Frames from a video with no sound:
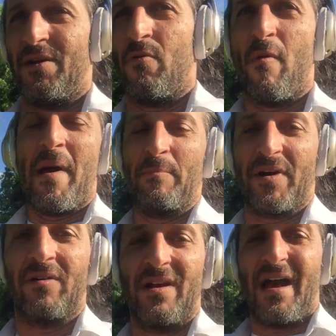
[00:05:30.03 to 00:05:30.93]

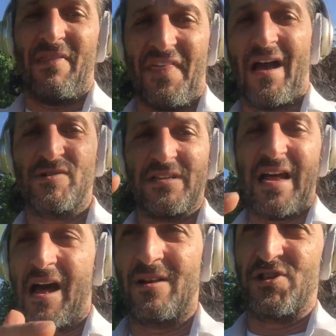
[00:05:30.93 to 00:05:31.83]
remember,
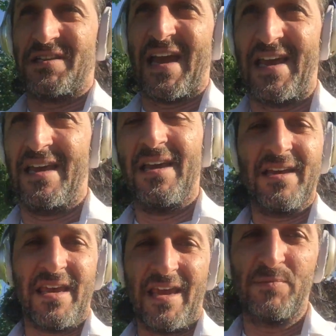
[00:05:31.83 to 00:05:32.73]
$1,000 a day
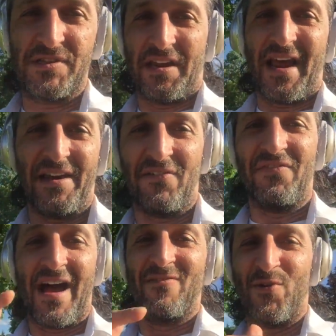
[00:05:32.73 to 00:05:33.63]
keeps the nine to
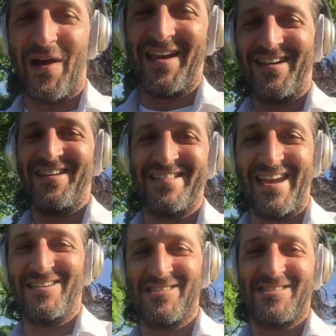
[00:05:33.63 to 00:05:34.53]
five away.
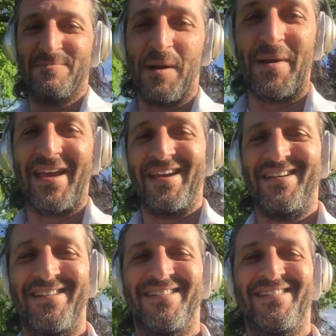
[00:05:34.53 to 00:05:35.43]
Thanks. Bye bye.